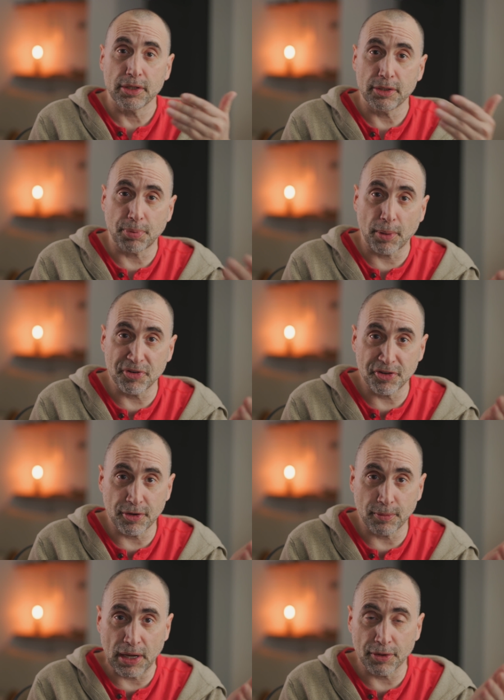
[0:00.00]
you're probably
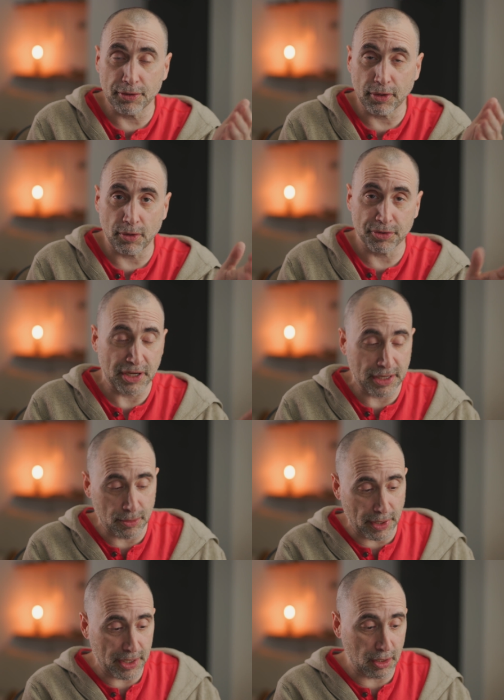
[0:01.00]
sitting around all
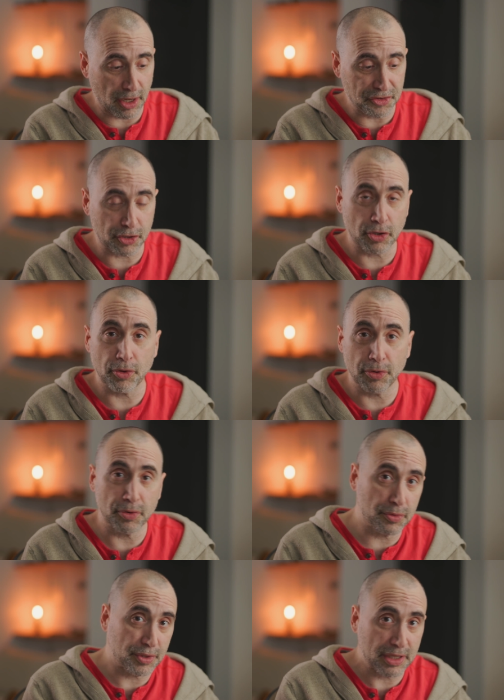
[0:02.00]
day writing lots of
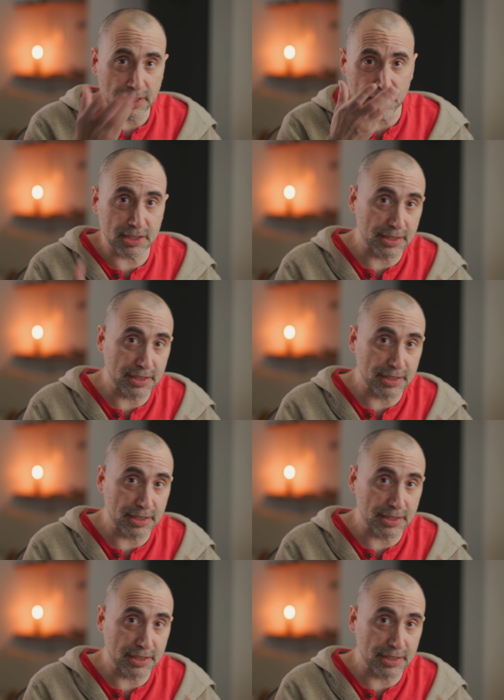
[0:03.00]
code, eating